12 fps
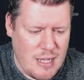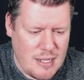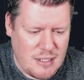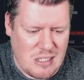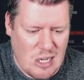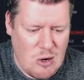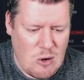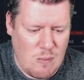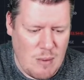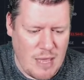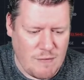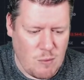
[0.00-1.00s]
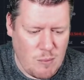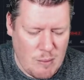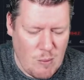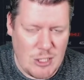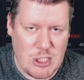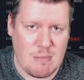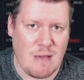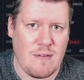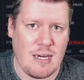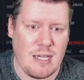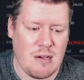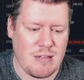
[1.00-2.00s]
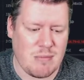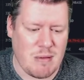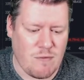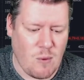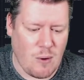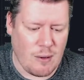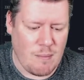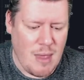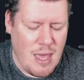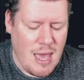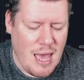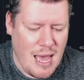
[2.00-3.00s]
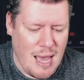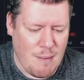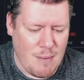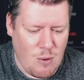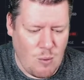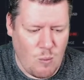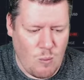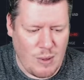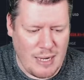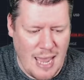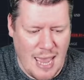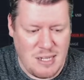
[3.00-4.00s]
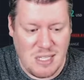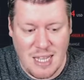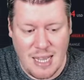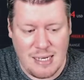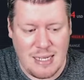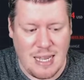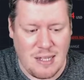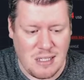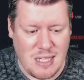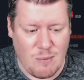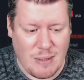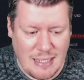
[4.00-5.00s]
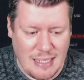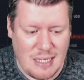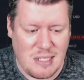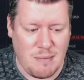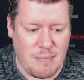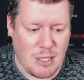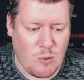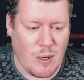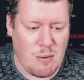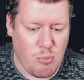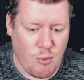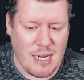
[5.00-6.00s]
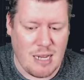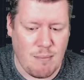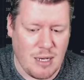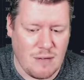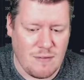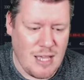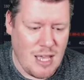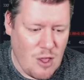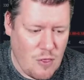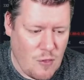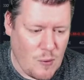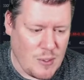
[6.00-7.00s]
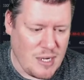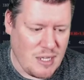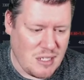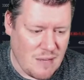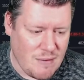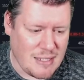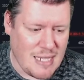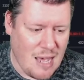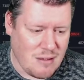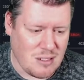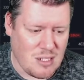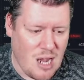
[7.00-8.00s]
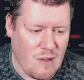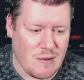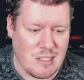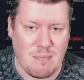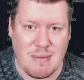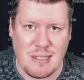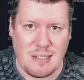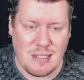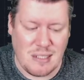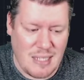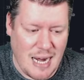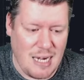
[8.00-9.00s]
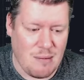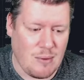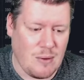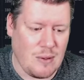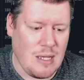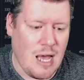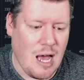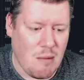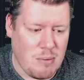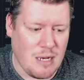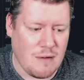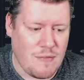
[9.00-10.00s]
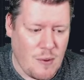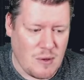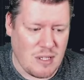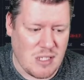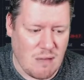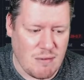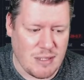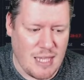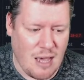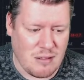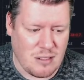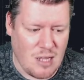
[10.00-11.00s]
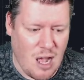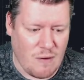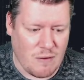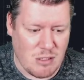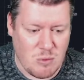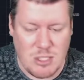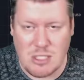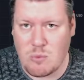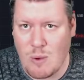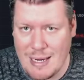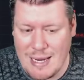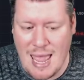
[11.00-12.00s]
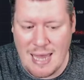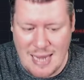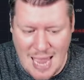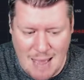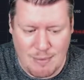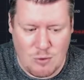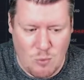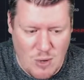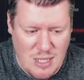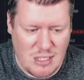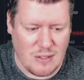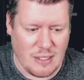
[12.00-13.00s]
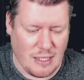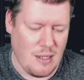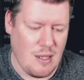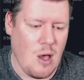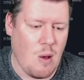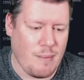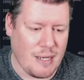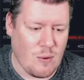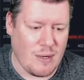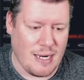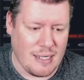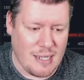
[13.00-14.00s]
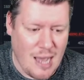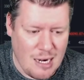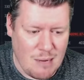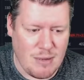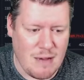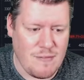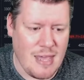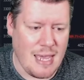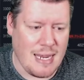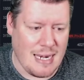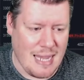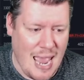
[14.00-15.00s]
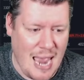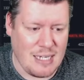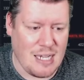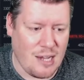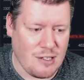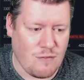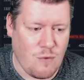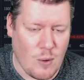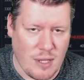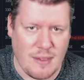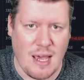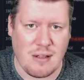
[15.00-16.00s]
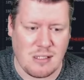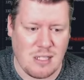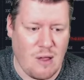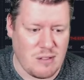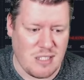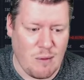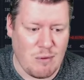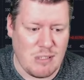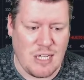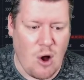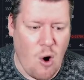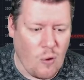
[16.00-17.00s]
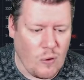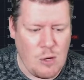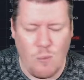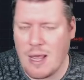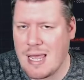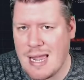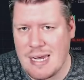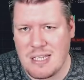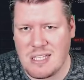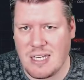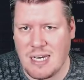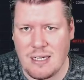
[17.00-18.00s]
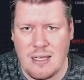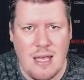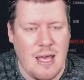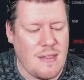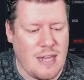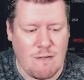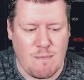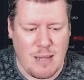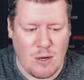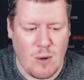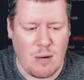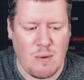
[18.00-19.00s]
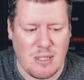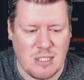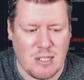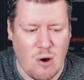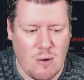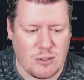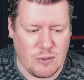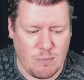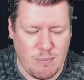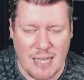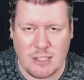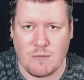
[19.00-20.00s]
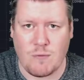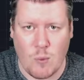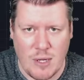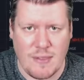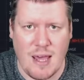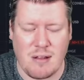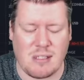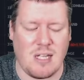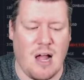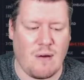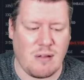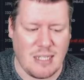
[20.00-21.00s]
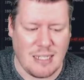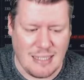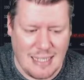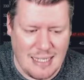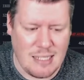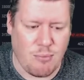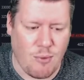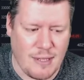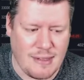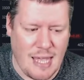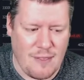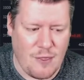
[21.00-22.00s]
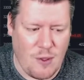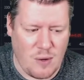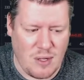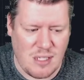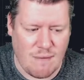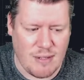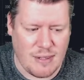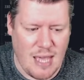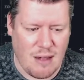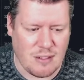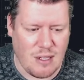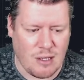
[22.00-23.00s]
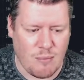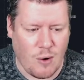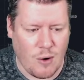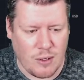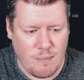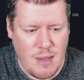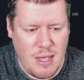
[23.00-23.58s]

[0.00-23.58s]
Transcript: So if you've been watching my videos before, what I had said is that we need to see Bitcoin break above $37,000 and be sustainable above $37,000, which is what had happened recently. Bitcoin had gone above that and it had gone to $40,000. That was the only way I had seen that if Bitcoin was to go back to $40,000, it needed to break that $37,000 mark.